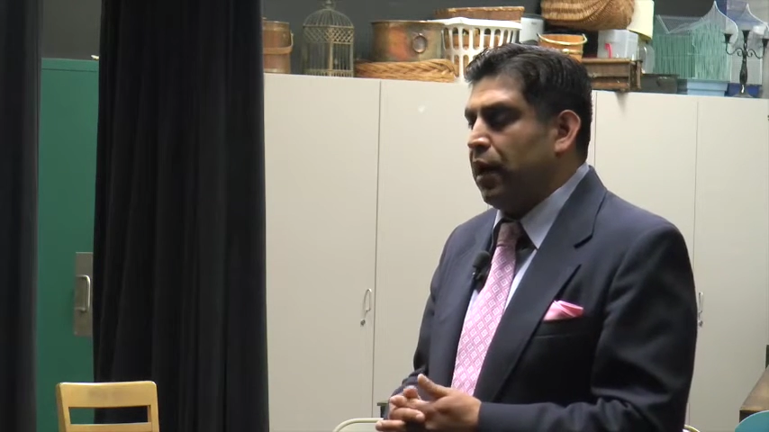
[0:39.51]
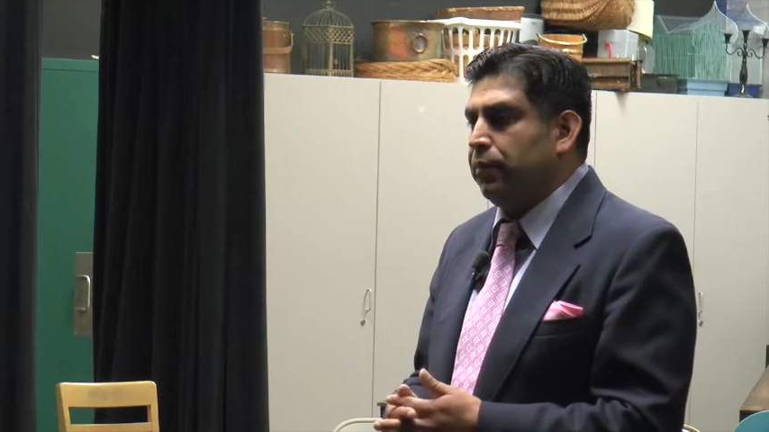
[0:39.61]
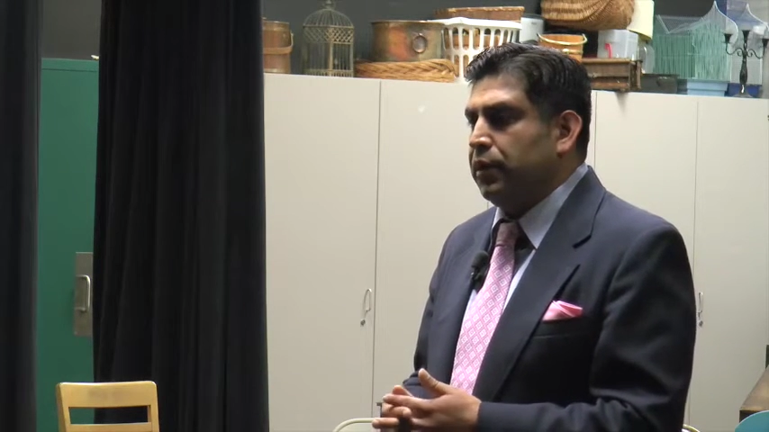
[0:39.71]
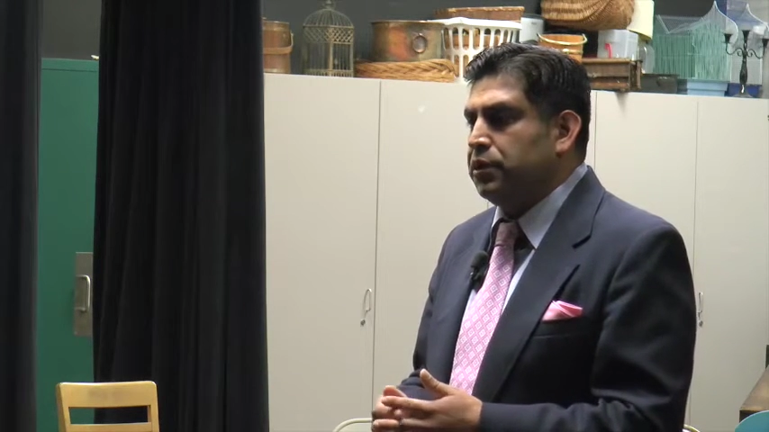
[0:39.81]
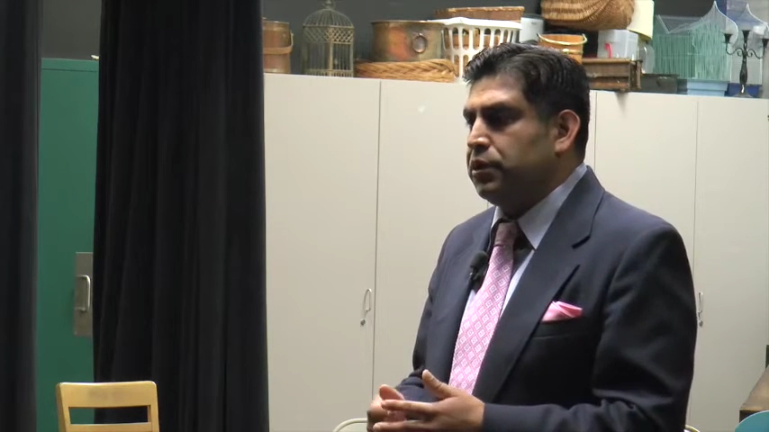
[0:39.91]
the
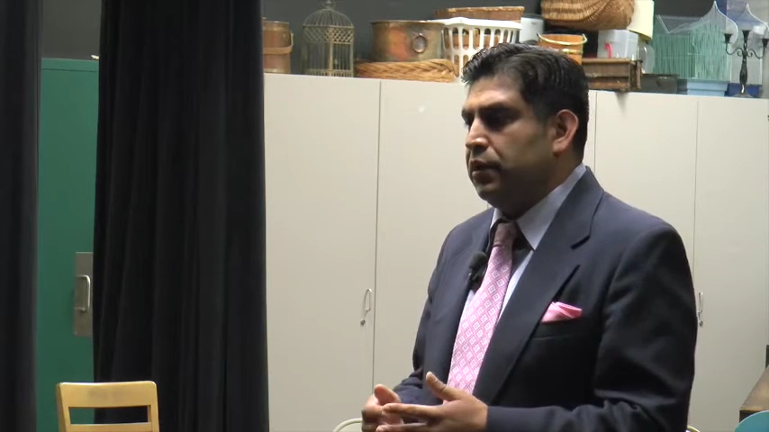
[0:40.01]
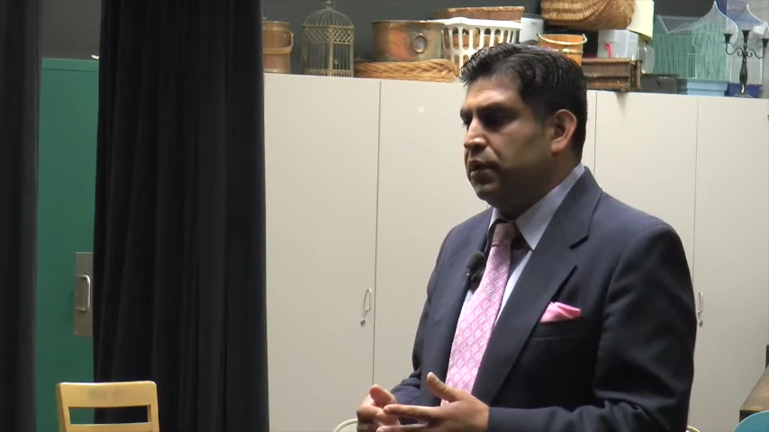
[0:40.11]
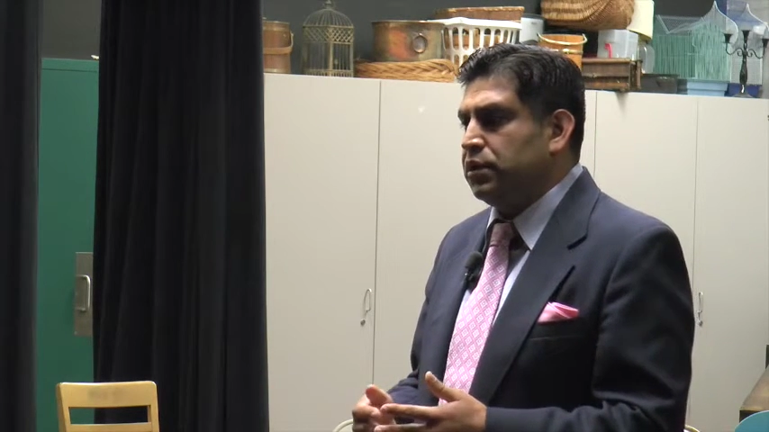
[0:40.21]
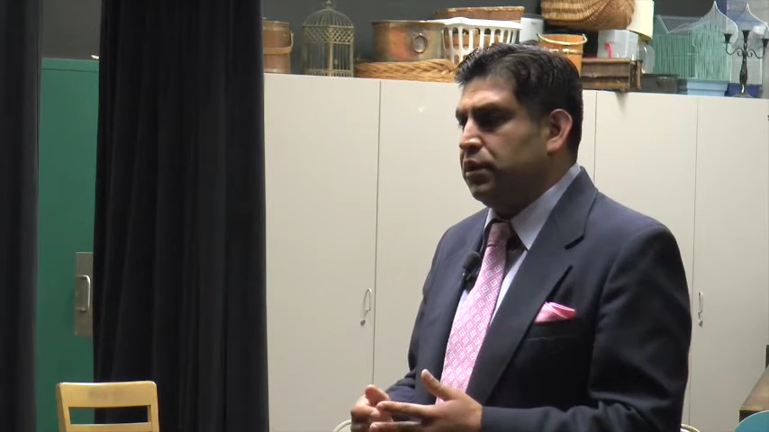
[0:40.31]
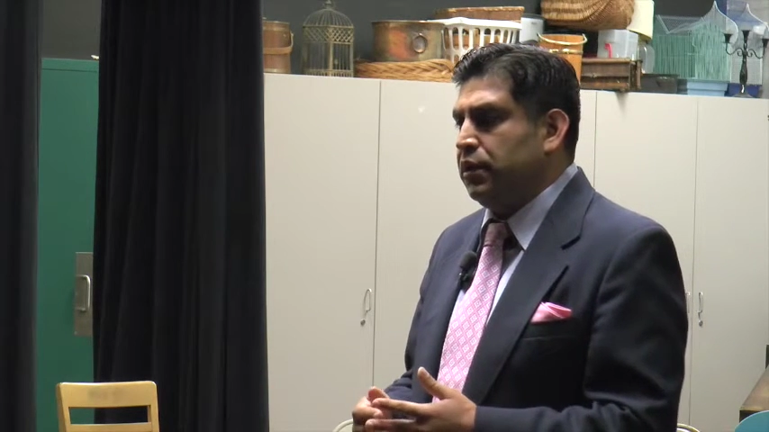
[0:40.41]

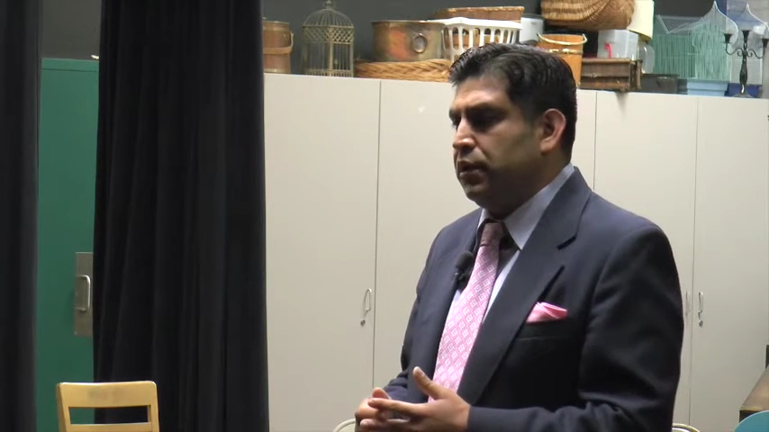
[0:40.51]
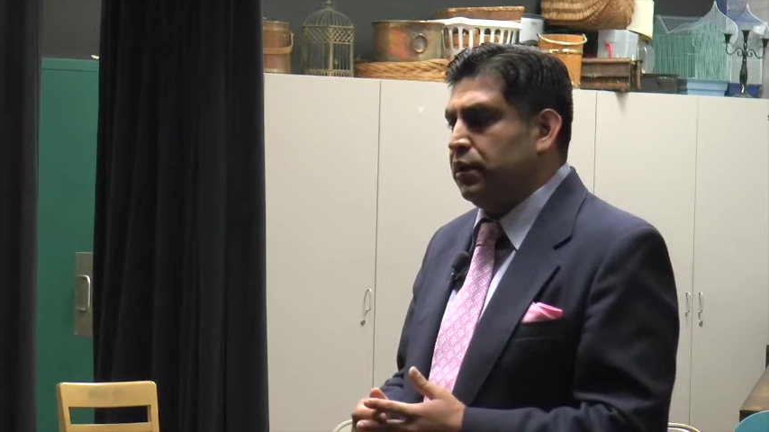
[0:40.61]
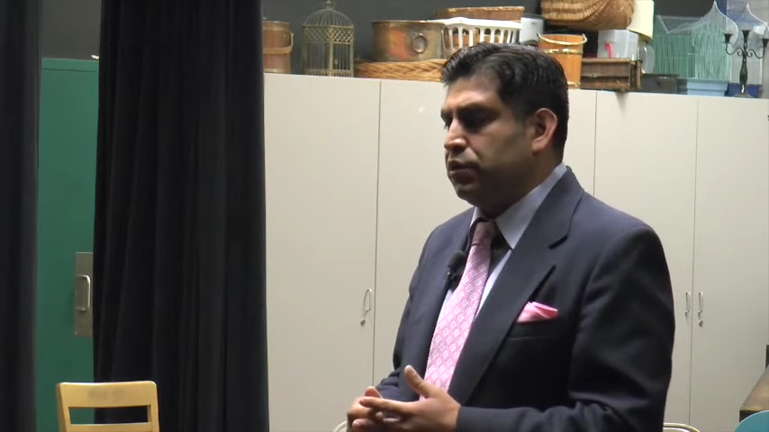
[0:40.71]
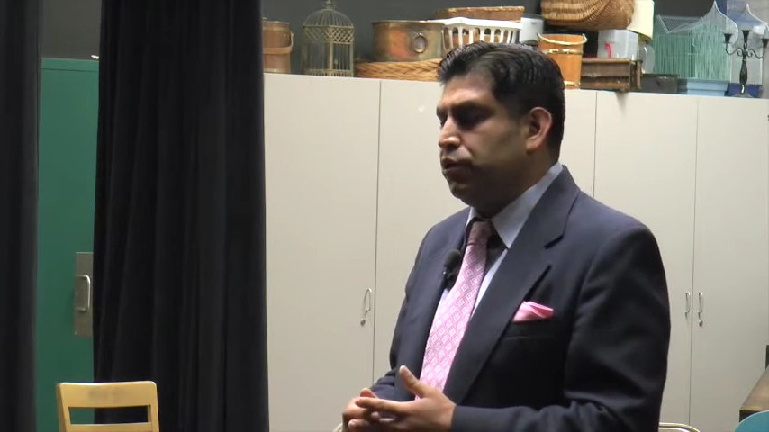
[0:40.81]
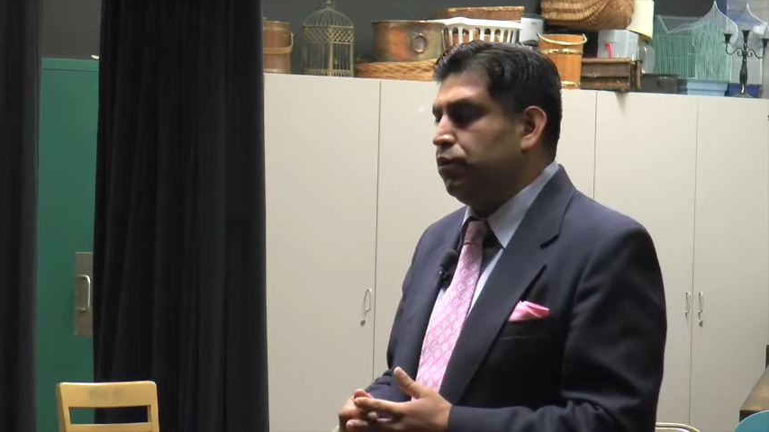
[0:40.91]
population in the
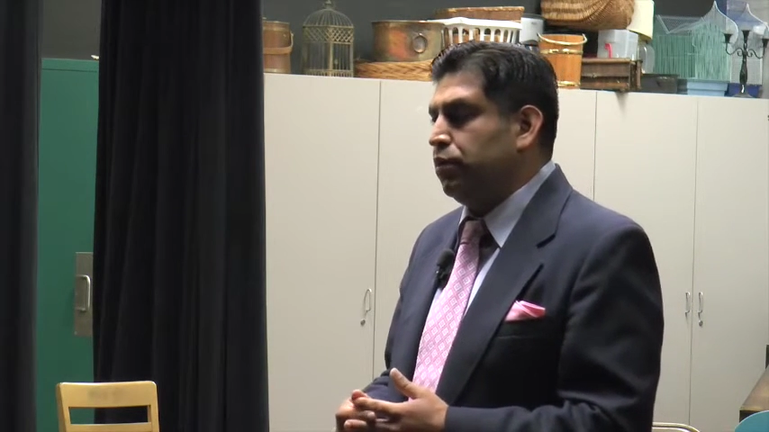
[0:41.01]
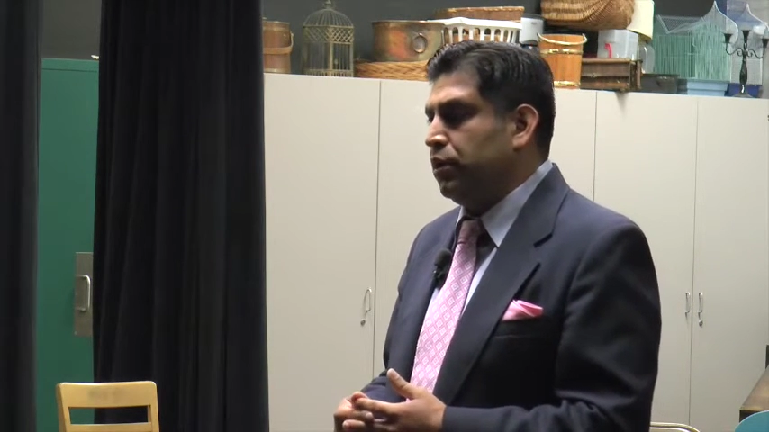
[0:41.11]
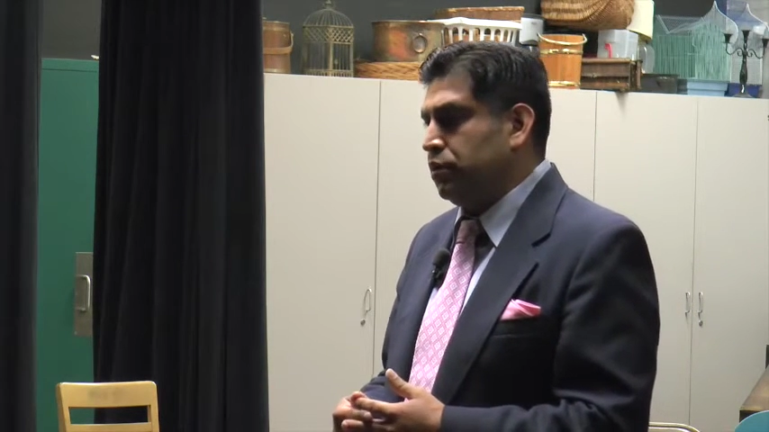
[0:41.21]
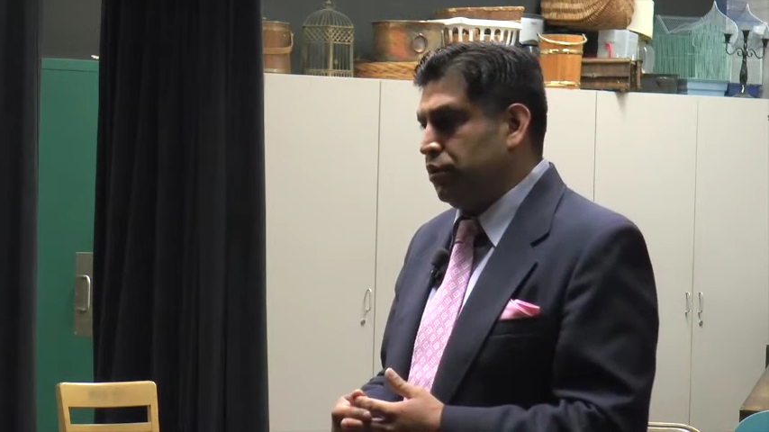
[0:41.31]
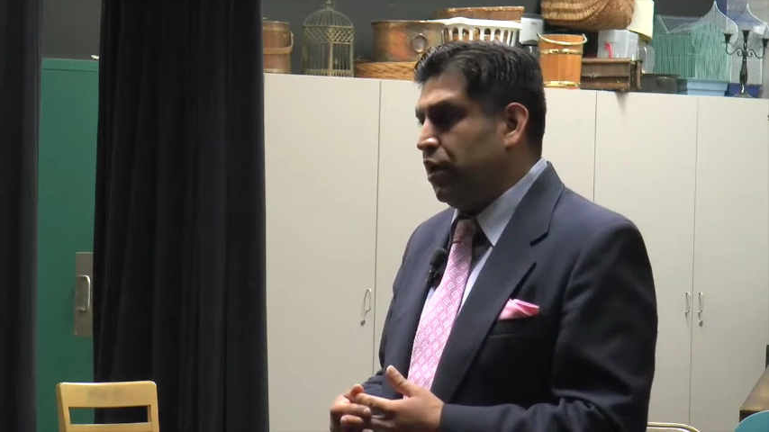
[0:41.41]
city
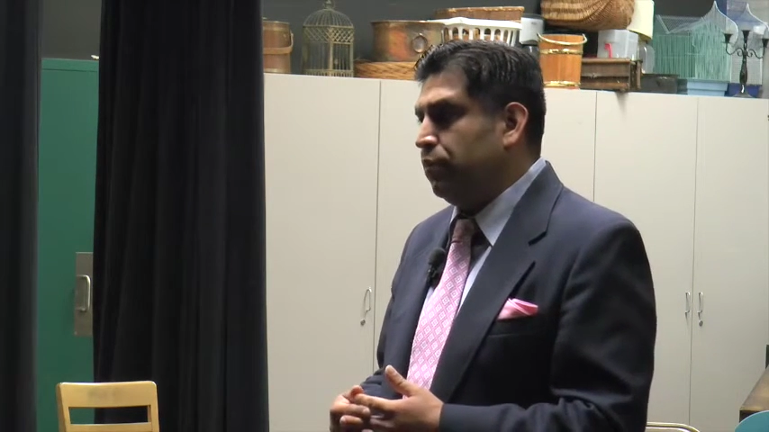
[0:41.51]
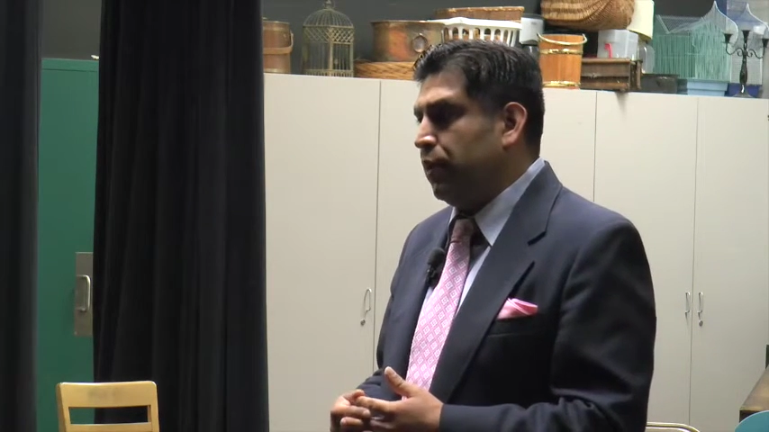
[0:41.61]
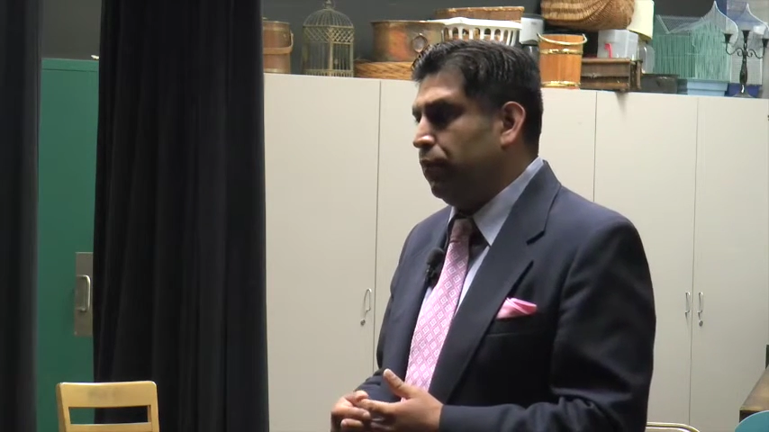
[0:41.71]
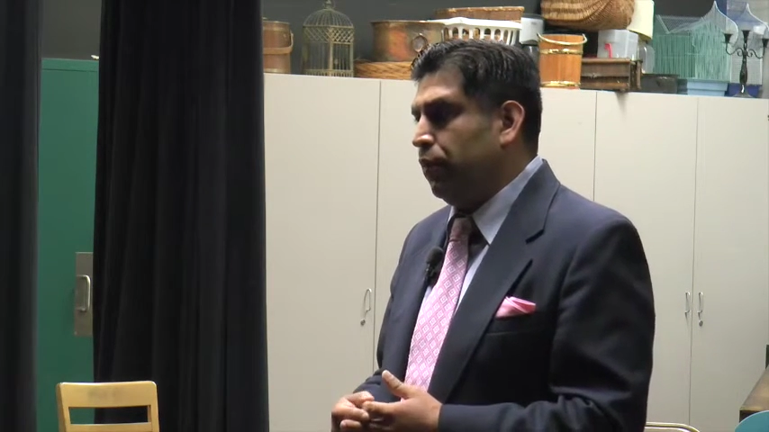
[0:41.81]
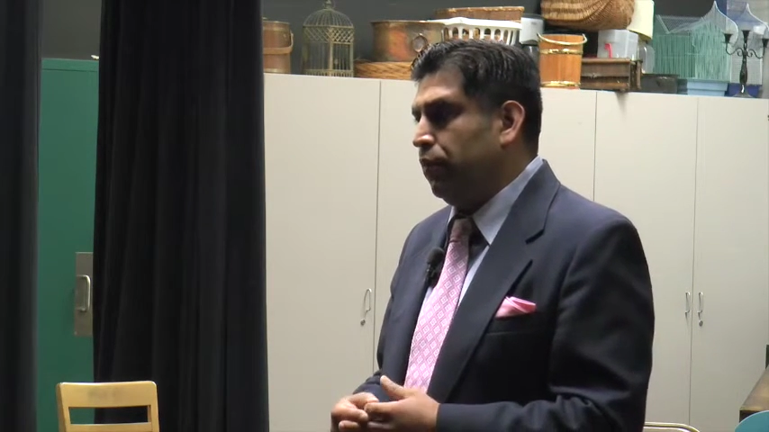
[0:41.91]
is
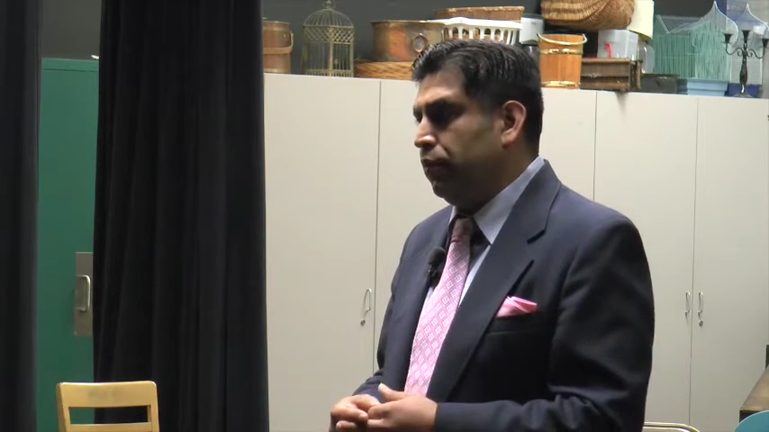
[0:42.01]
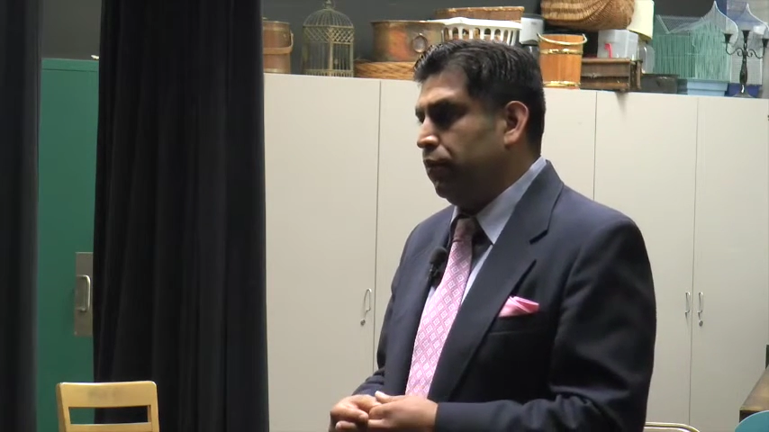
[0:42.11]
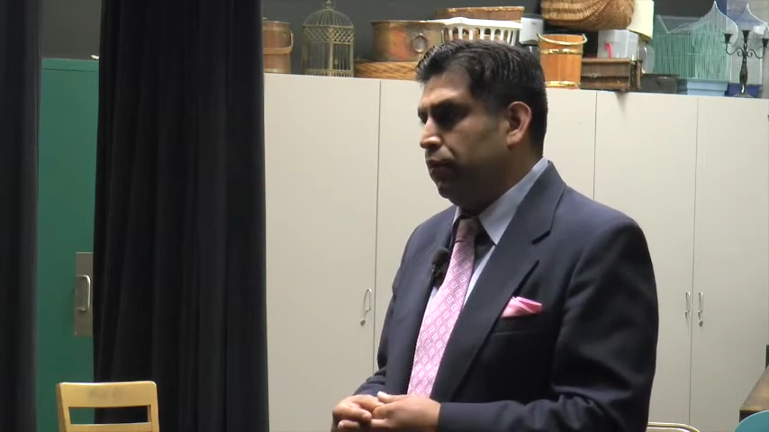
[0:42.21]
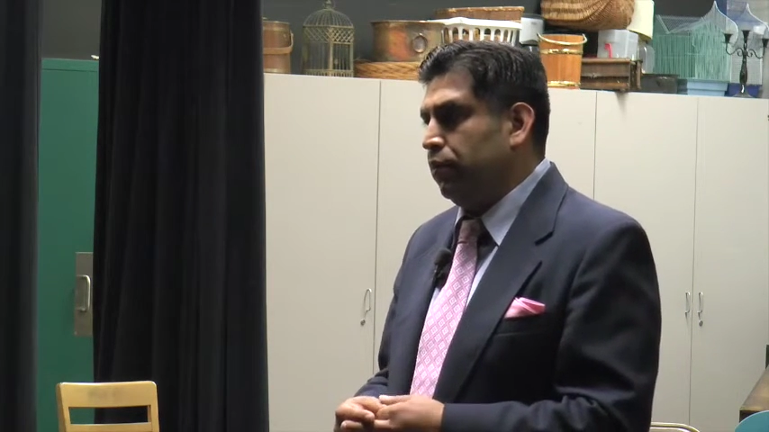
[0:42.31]
young people.